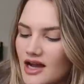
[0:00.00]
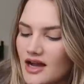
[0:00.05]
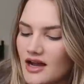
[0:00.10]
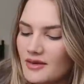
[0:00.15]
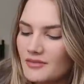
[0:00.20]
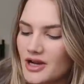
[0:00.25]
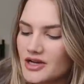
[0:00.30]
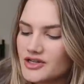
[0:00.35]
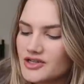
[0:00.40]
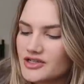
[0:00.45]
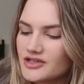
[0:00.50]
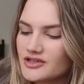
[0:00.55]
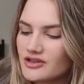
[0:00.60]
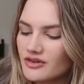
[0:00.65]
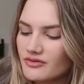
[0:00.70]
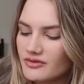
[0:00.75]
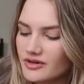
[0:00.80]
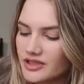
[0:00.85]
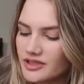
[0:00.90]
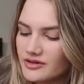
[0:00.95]
Um, I just
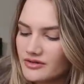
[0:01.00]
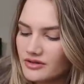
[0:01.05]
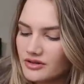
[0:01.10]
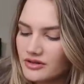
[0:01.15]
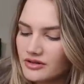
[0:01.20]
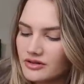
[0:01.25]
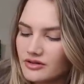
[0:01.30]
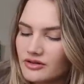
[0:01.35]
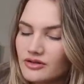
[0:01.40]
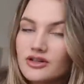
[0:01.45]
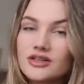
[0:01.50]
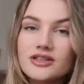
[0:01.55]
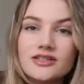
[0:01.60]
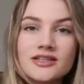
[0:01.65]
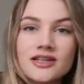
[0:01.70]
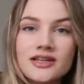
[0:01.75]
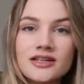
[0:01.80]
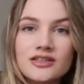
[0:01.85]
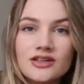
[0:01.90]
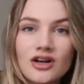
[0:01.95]
don't really look at
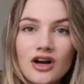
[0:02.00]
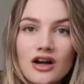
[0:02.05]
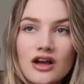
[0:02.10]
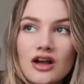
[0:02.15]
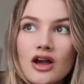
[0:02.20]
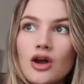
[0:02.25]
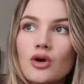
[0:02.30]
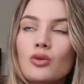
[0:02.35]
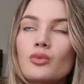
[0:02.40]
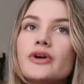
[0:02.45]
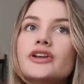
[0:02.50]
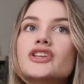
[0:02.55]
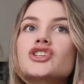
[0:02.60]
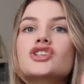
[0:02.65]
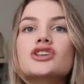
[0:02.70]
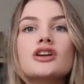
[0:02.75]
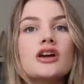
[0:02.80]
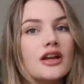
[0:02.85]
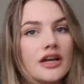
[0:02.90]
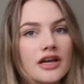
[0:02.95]
TikTok,
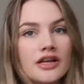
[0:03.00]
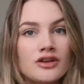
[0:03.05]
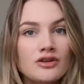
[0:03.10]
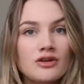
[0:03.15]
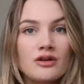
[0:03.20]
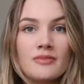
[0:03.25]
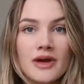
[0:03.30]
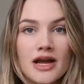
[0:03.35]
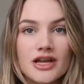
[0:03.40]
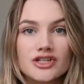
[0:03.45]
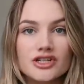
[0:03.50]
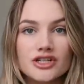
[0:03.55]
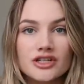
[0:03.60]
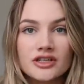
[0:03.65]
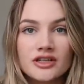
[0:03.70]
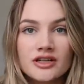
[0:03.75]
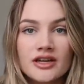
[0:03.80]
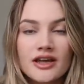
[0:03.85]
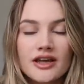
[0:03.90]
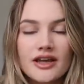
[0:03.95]
which can you
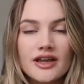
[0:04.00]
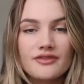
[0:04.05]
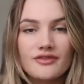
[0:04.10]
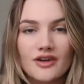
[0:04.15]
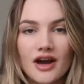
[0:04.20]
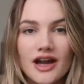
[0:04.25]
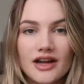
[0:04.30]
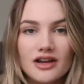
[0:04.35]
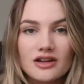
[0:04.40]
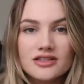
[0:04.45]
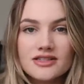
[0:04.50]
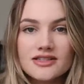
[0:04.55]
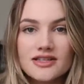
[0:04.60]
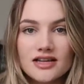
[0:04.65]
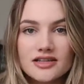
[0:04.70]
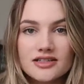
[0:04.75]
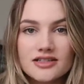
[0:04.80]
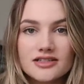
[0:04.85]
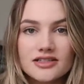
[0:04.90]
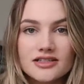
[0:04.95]
imagine if I got
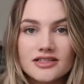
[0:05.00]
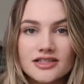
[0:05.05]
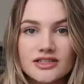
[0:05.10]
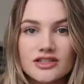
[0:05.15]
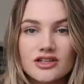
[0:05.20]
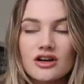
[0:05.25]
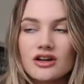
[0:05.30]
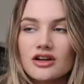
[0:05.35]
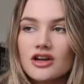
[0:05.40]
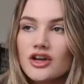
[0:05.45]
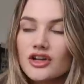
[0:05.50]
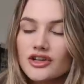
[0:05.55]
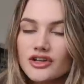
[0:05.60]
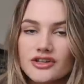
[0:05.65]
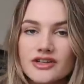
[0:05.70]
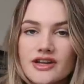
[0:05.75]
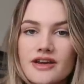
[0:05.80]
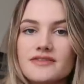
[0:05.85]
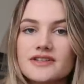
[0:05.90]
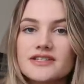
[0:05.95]
sucked into TikTok,
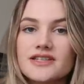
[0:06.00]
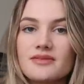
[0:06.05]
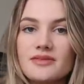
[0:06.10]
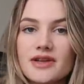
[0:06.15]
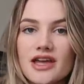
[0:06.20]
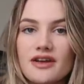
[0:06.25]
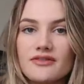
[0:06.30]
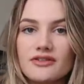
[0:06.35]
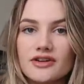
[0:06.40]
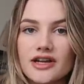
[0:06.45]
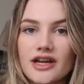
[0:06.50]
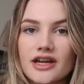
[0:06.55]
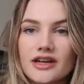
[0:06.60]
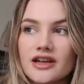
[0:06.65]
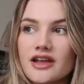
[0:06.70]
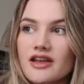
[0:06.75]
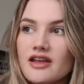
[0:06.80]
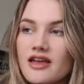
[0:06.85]
you'd never see me ever again.